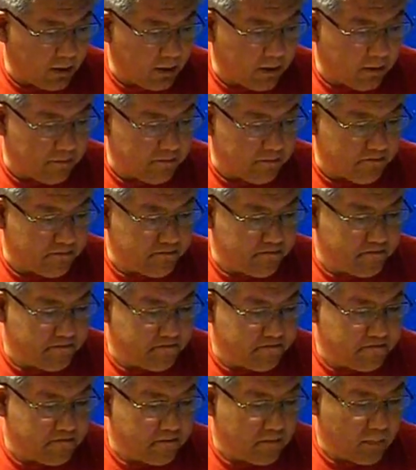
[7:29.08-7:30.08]
Um,
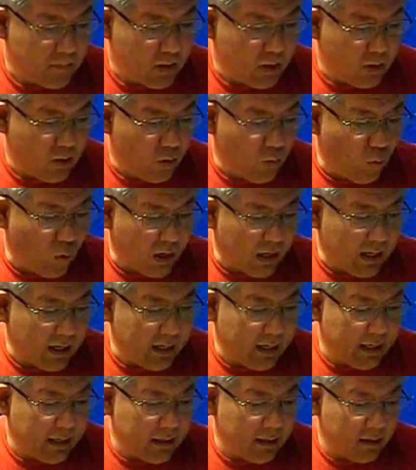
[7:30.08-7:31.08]
when
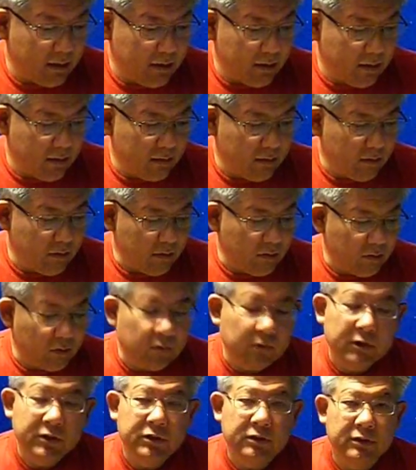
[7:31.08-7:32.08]
I
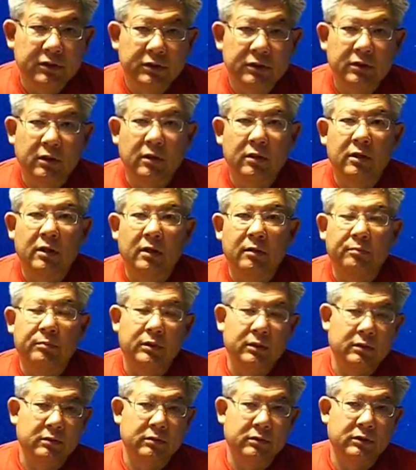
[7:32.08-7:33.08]
originally started out in
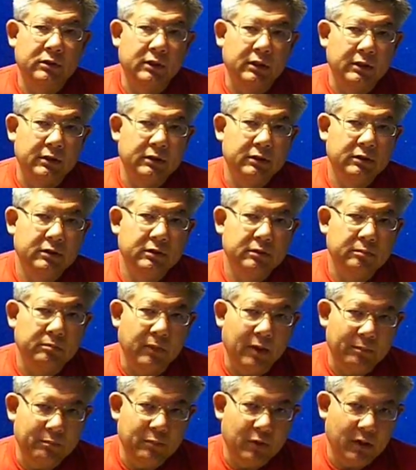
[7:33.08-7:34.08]
political science,
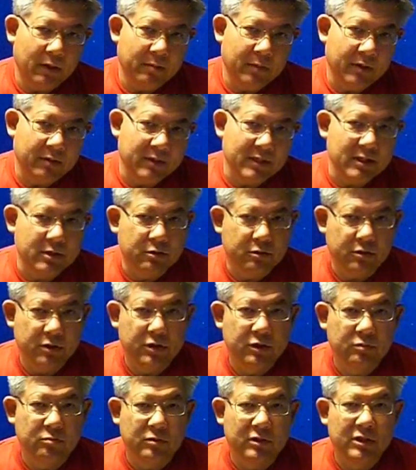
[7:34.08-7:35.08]
my primary
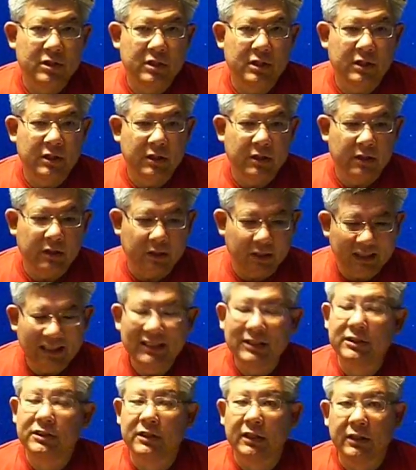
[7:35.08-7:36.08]
interest was in
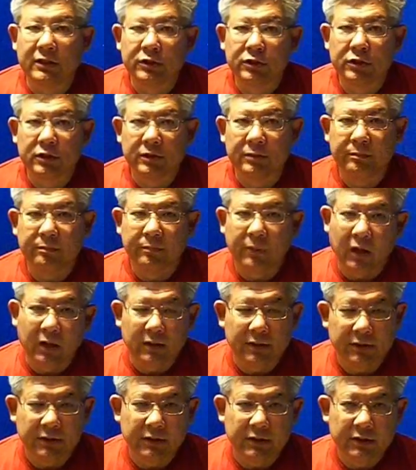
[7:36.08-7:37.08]
East Asian
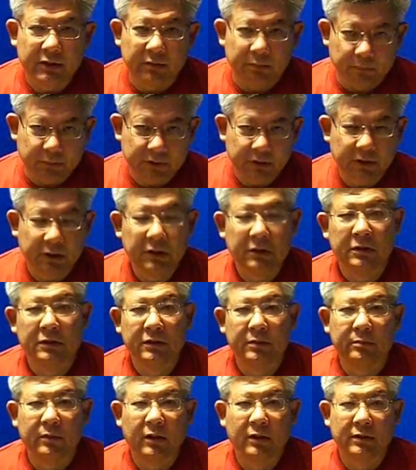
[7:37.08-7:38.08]
politics, in
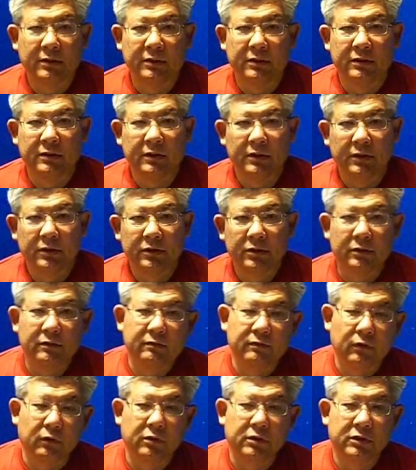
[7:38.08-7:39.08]
particular democratization,
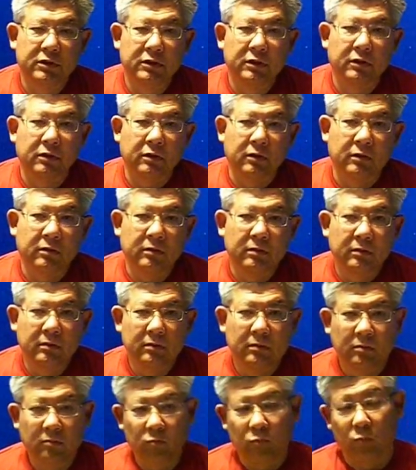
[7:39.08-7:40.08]
focusing on,
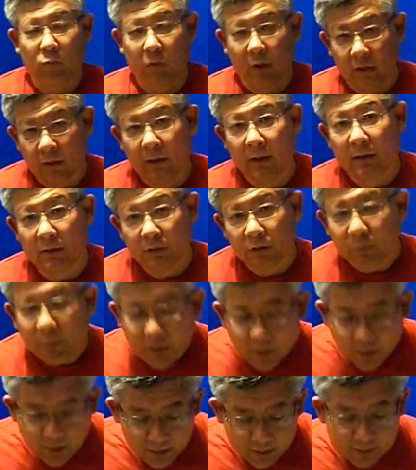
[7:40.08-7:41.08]
voila,
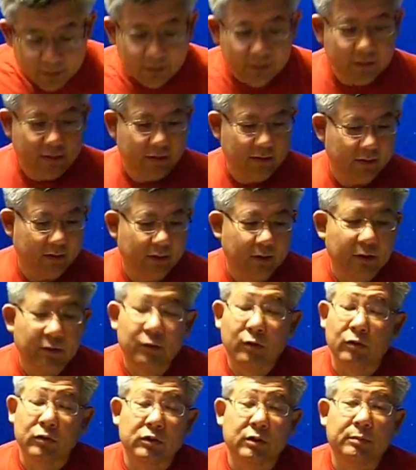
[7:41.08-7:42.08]
Japan,
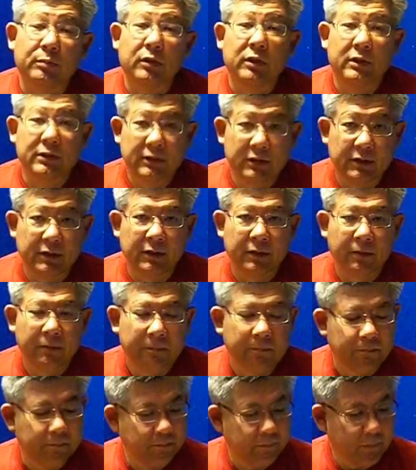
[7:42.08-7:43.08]
no surprise
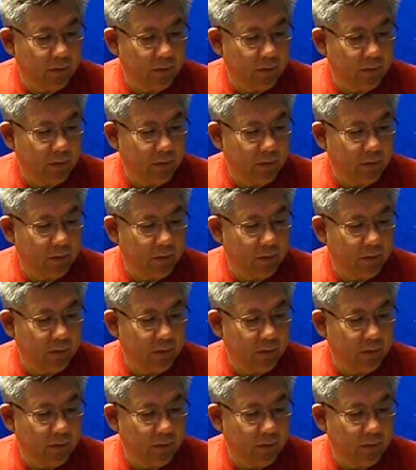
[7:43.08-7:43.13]
there,